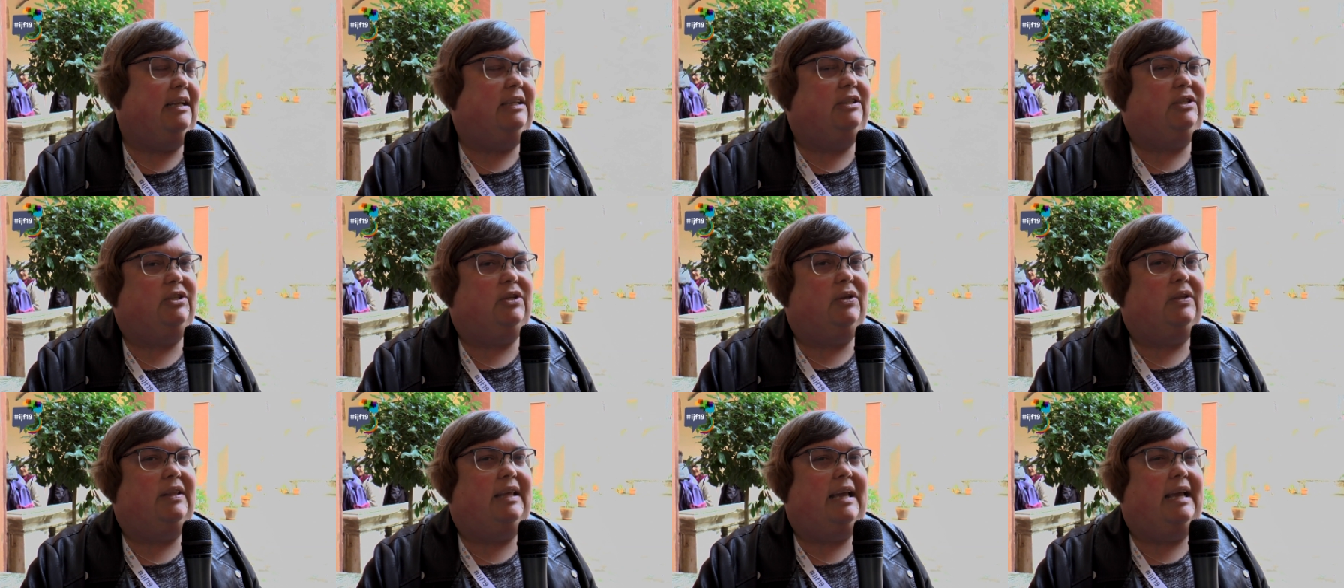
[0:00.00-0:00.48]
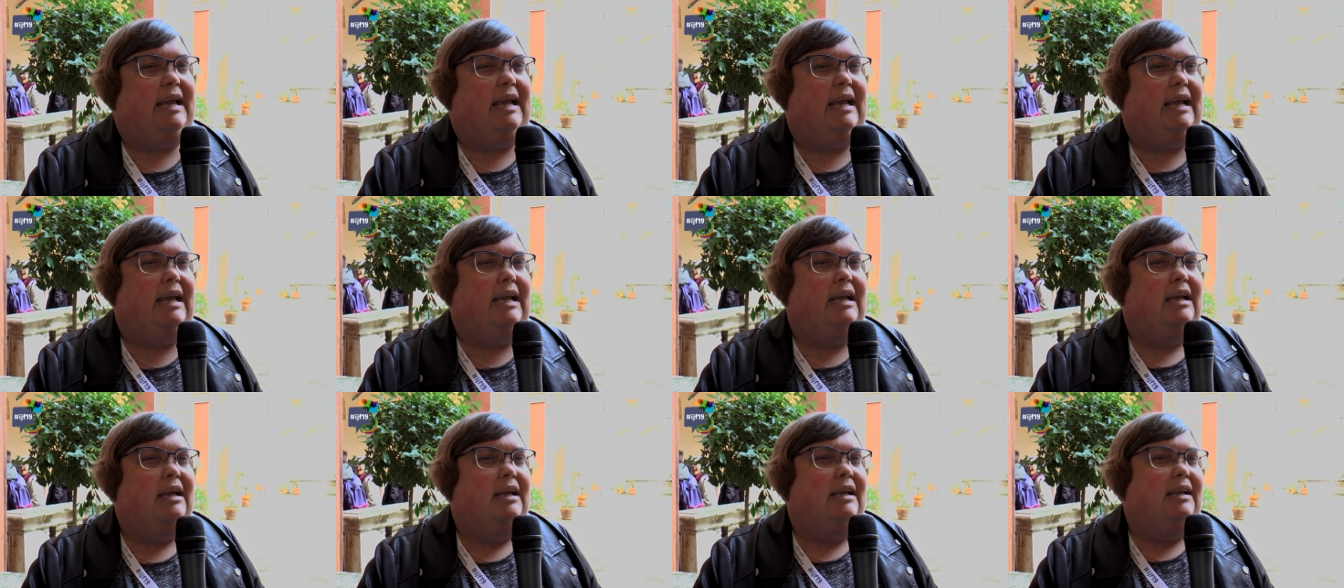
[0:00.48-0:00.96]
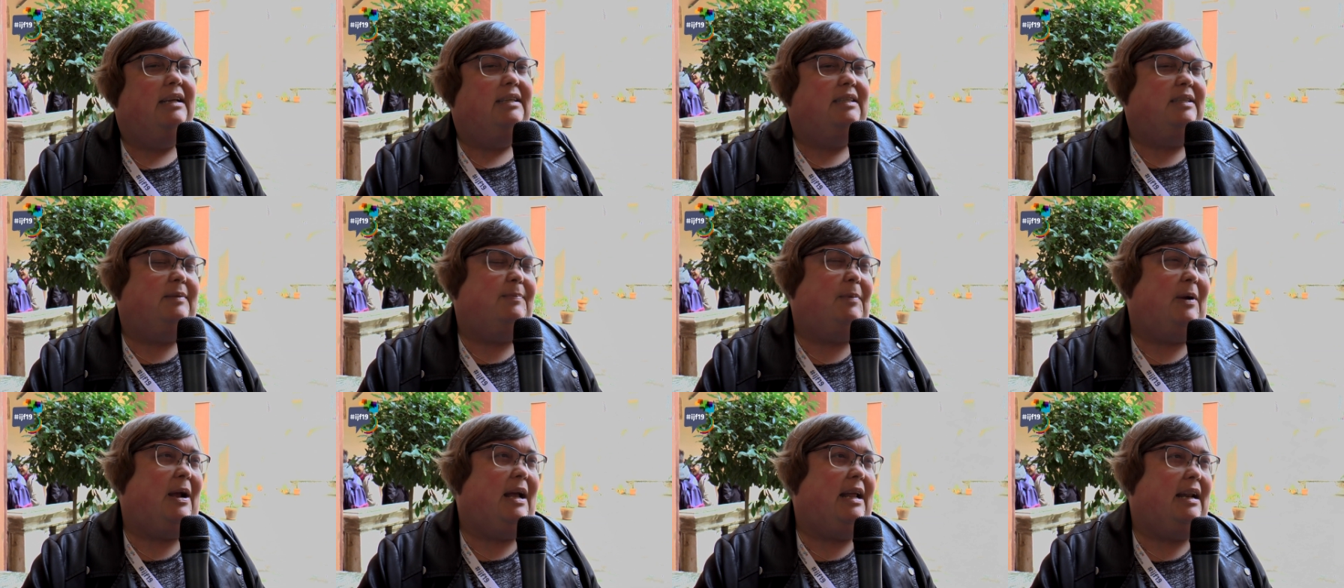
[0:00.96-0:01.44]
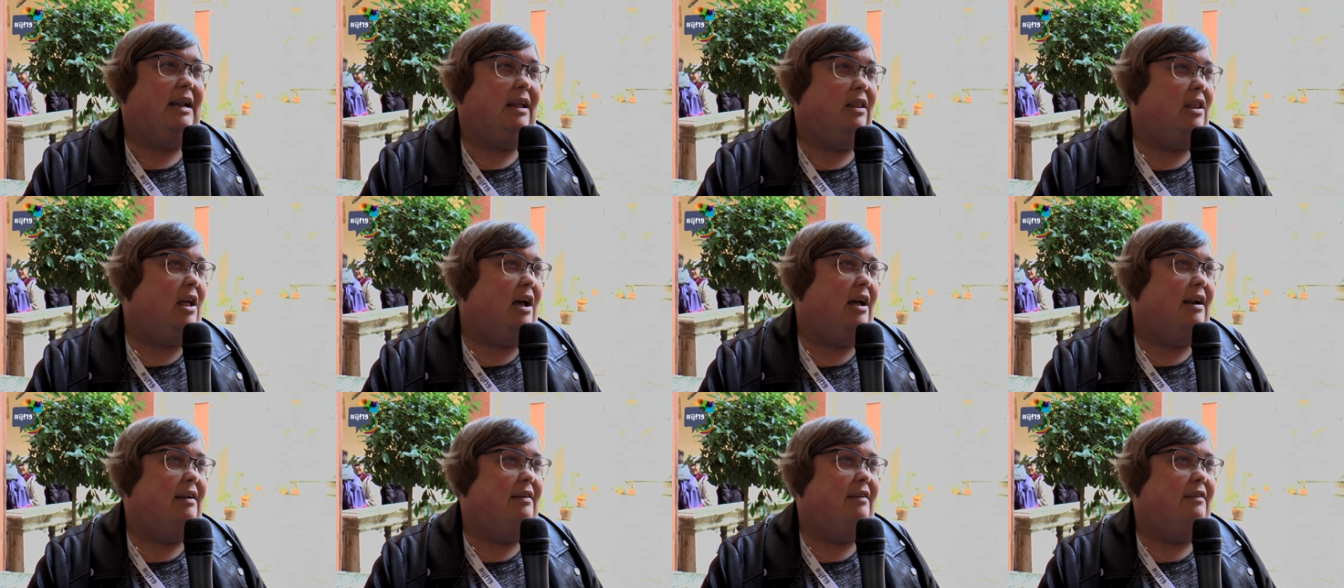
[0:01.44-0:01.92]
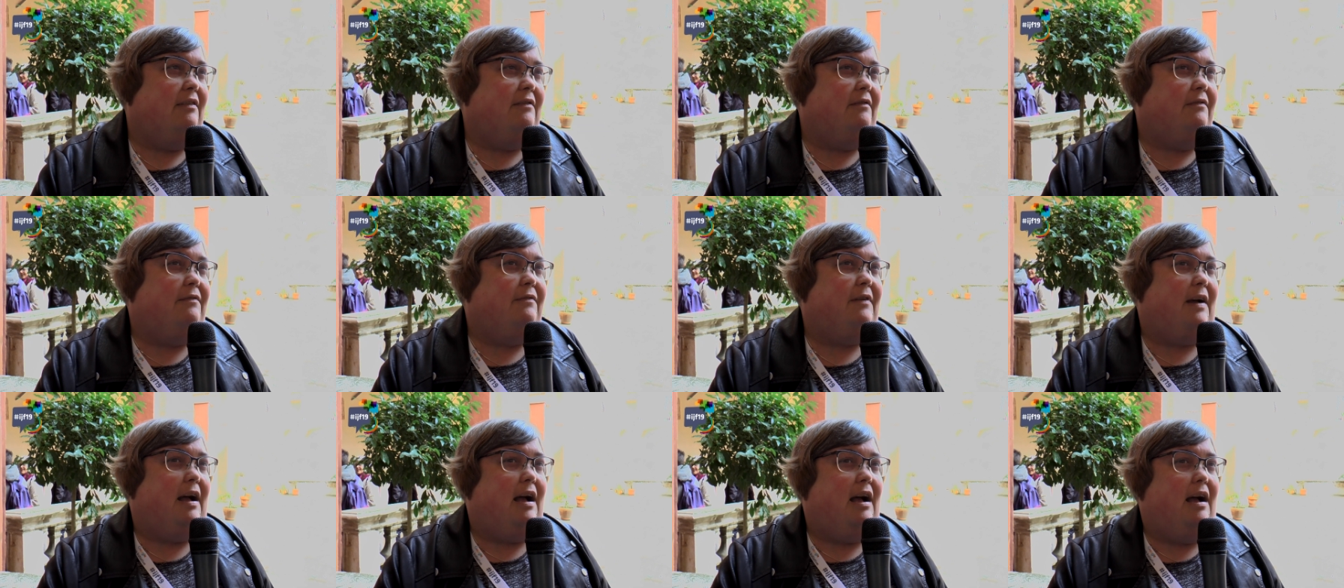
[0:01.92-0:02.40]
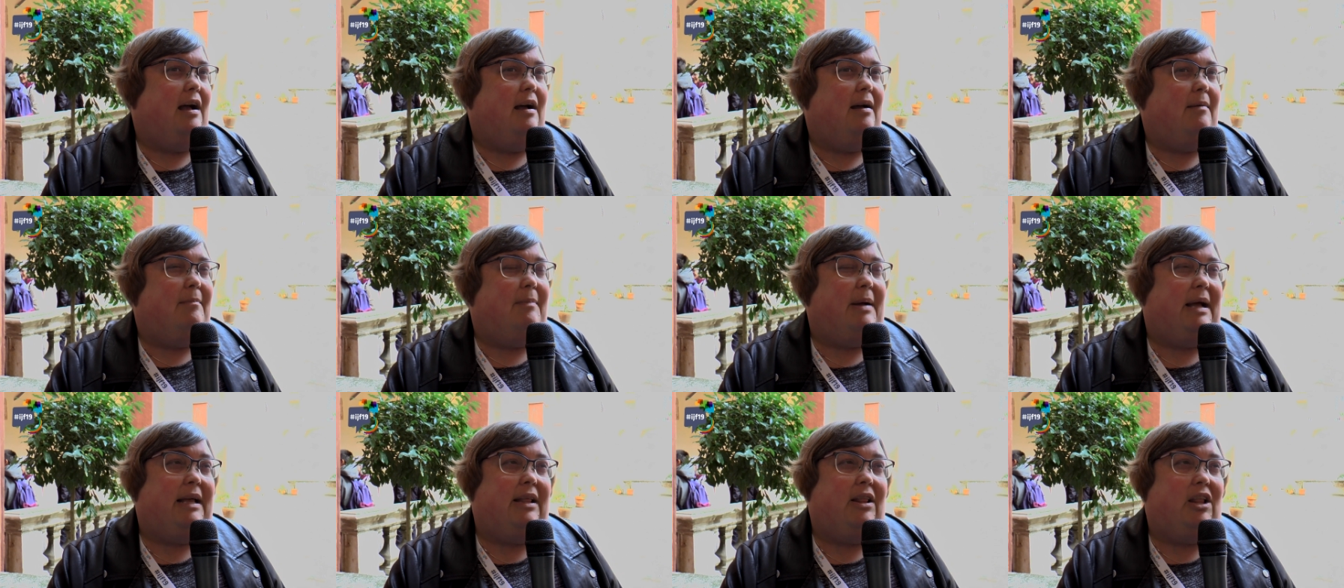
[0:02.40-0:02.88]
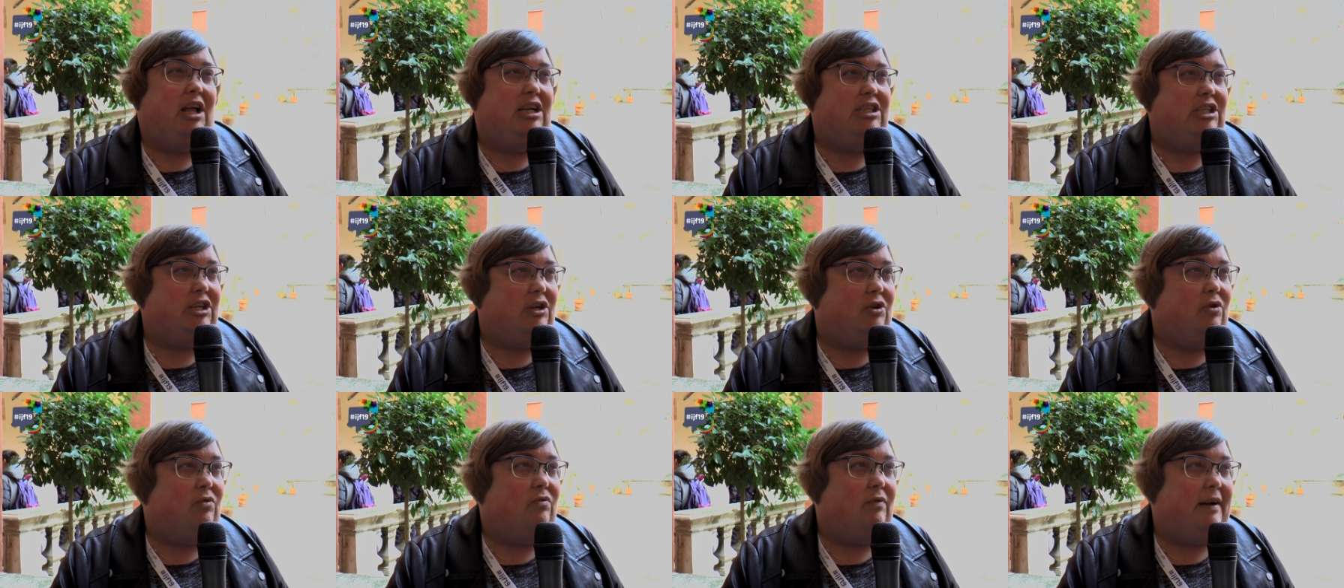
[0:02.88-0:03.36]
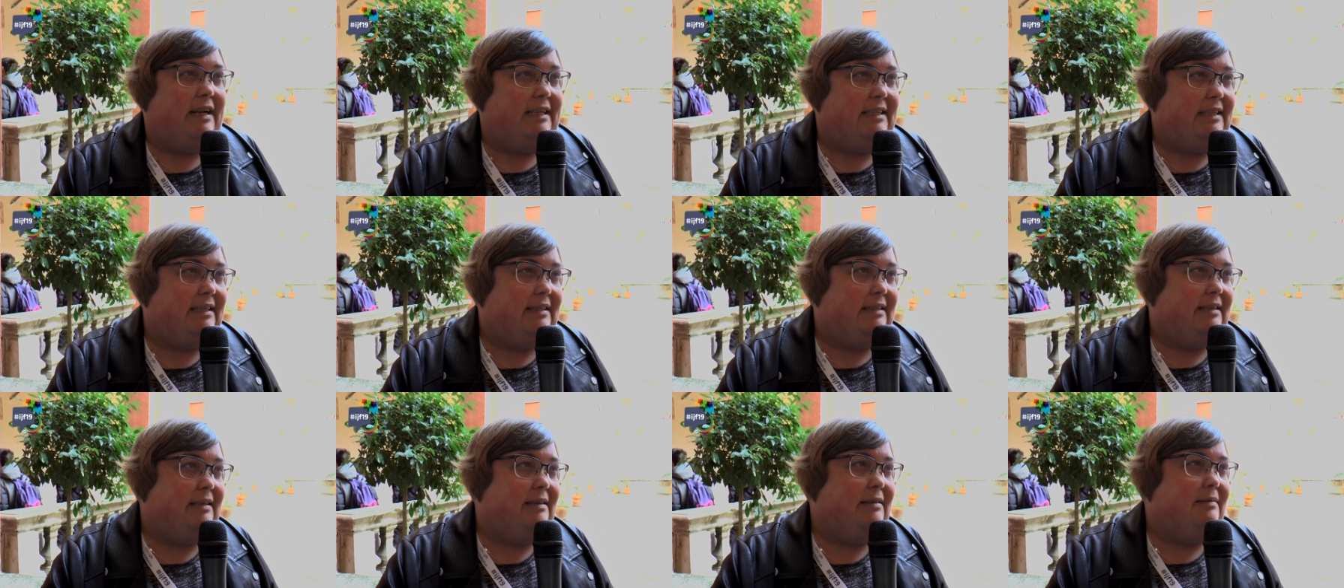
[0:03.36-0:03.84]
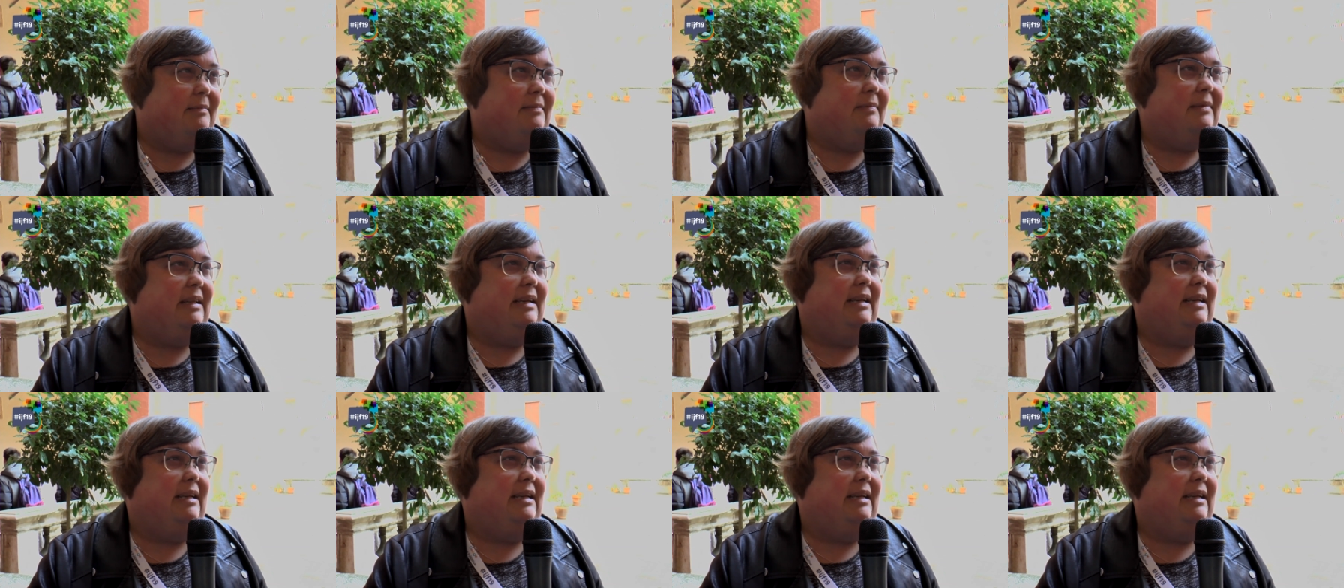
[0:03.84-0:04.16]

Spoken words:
and so they spread a lot of biological racism.